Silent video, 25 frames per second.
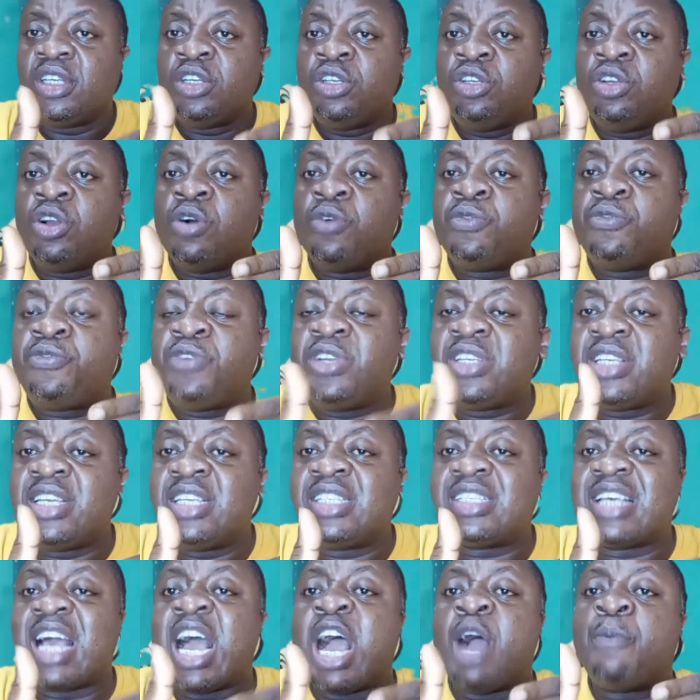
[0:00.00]
your
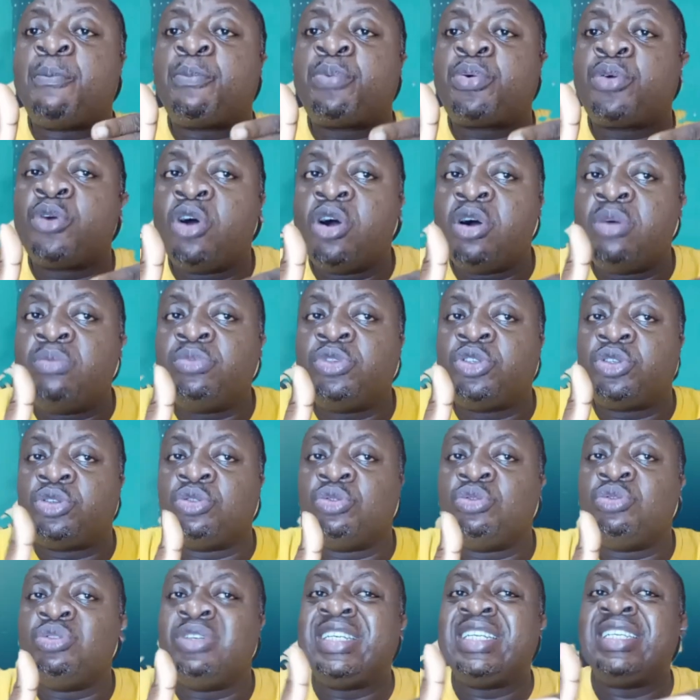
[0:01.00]
fishes are prone
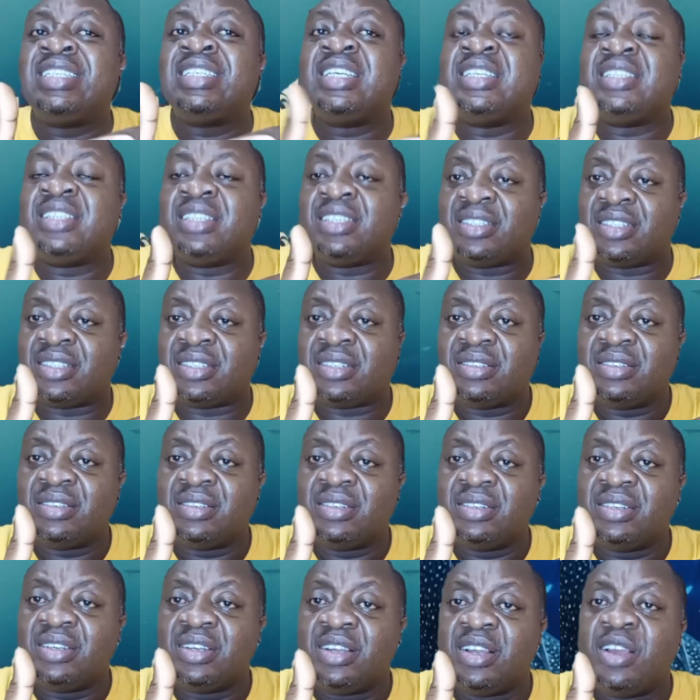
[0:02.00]
to diseases,
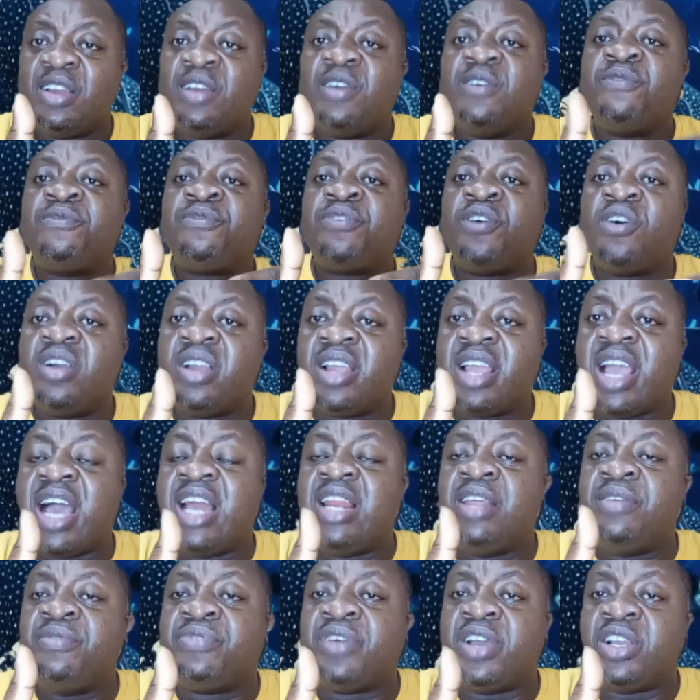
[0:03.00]

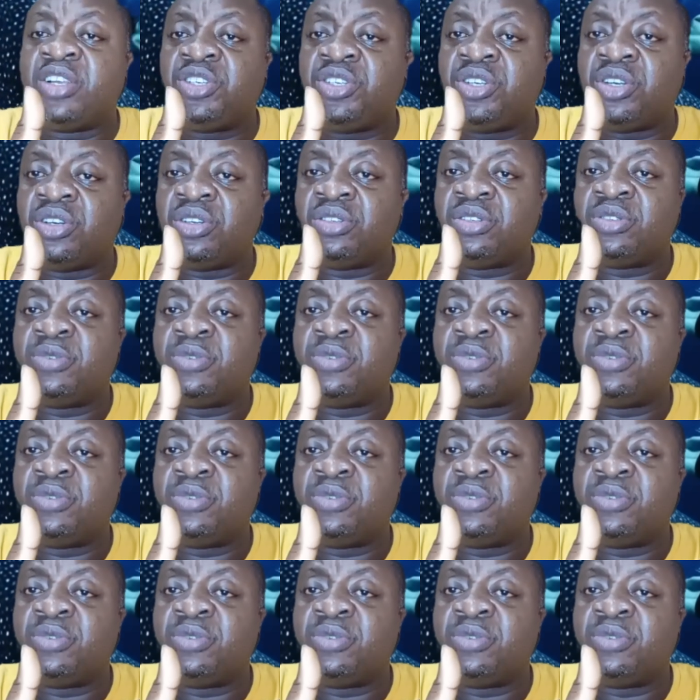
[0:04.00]
fungal infection,